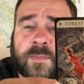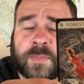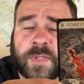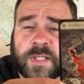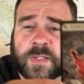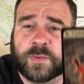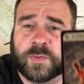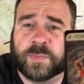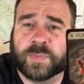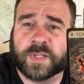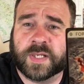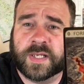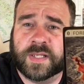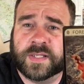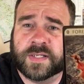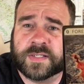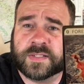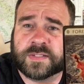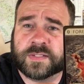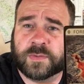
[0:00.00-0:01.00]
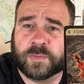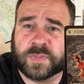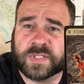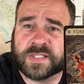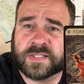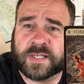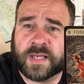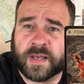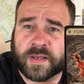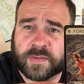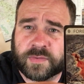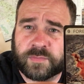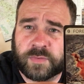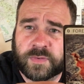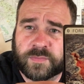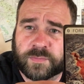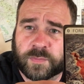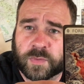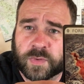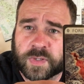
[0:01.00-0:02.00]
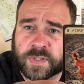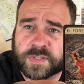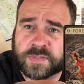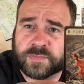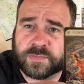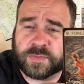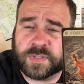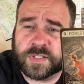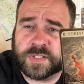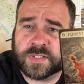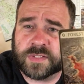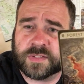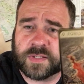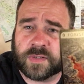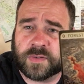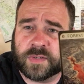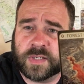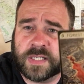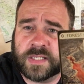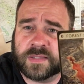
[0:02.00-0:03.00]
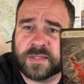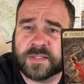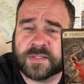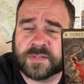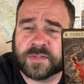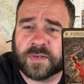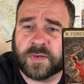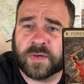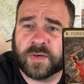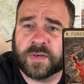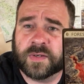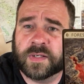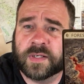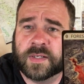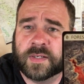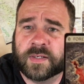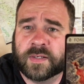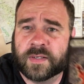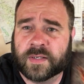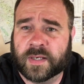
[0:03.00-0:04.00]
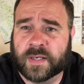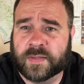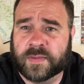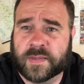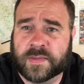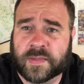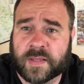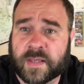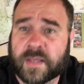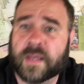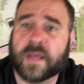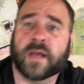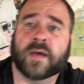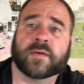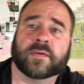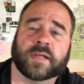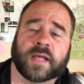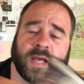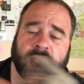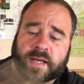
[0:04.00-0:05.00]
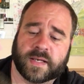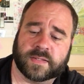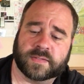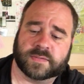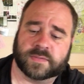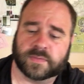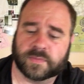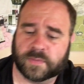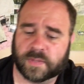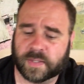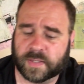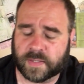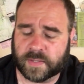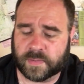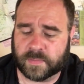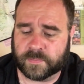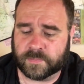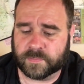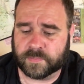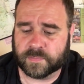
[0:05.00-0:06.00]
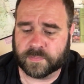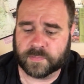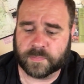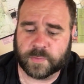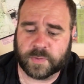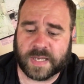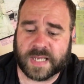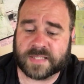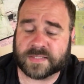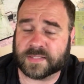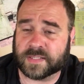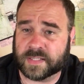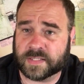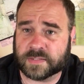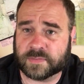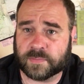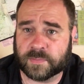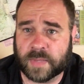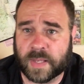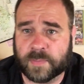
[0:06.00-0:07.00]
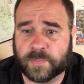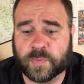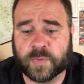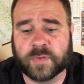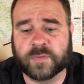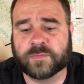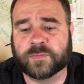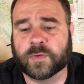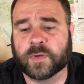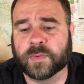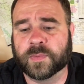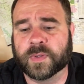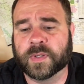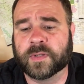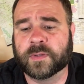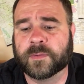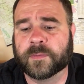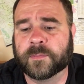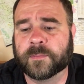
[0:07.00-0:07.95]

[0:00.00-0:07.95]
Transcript: But you would play this, you would stack 3 forest regions underneath this card, and then they count as grasslands from that point forward.